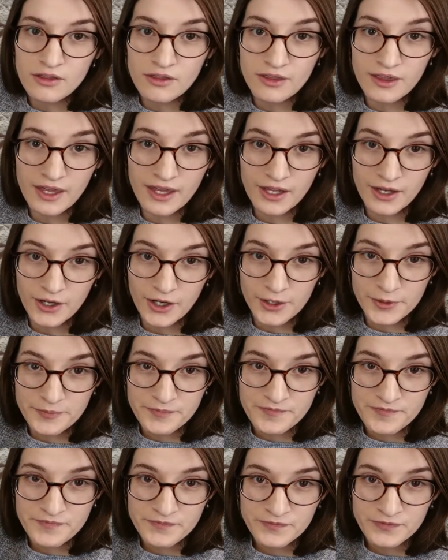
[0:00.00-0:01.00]
There
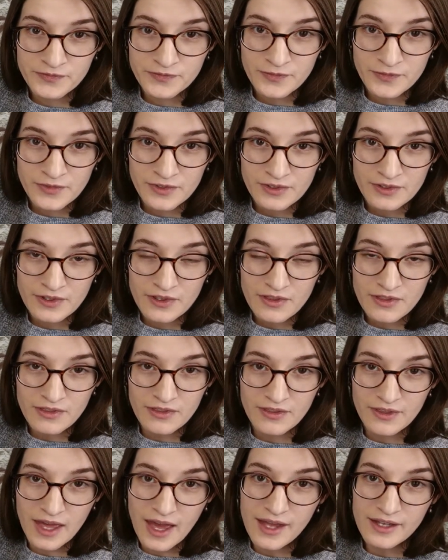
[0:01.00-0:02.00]

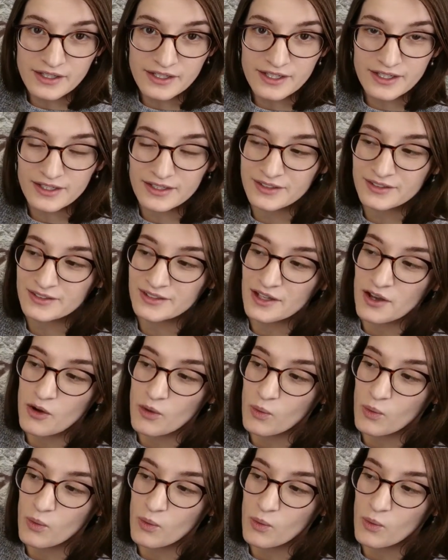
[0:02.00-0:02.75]
that is